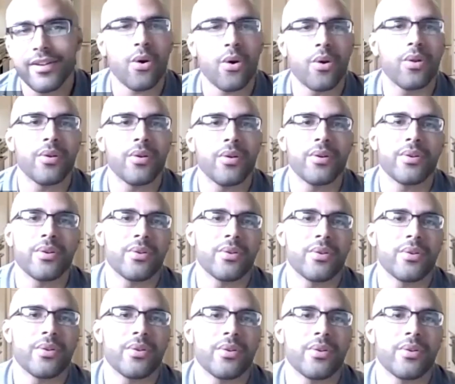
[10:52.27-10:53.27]
Kohler
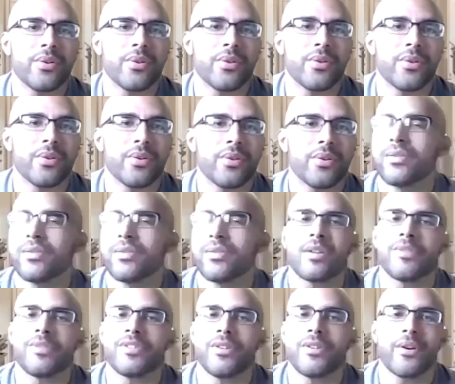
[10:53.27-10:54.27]
or Sub
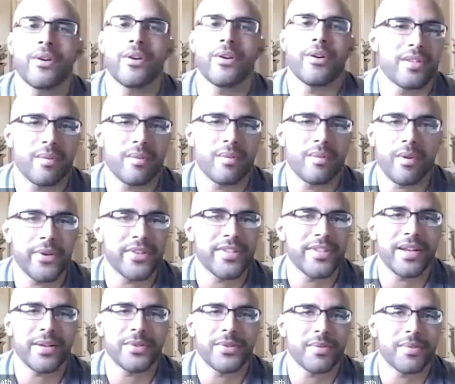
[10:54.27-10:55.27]
Zero or someone puts
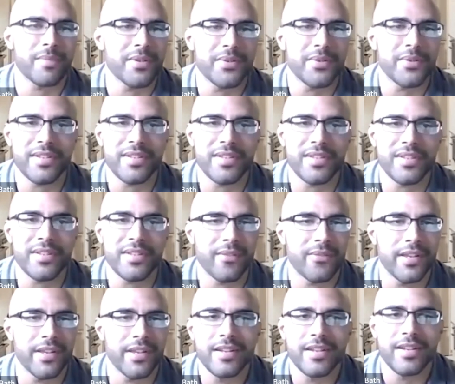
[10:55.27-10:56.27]
out some new stuff
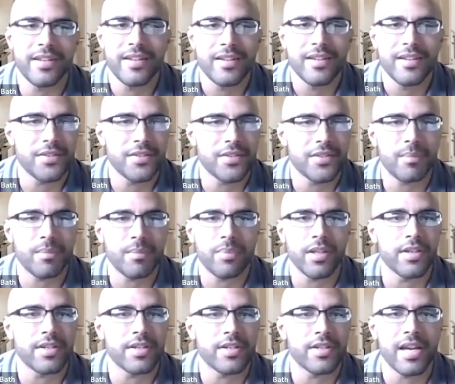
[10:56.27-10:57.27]
that just
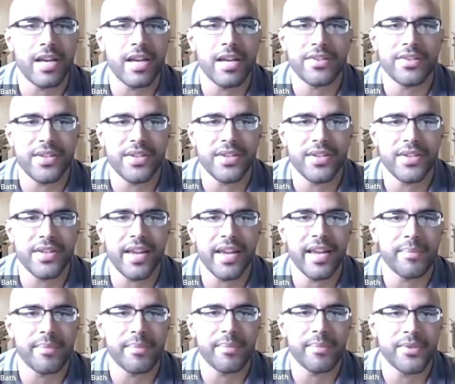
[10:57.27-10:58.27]
completely changes the game.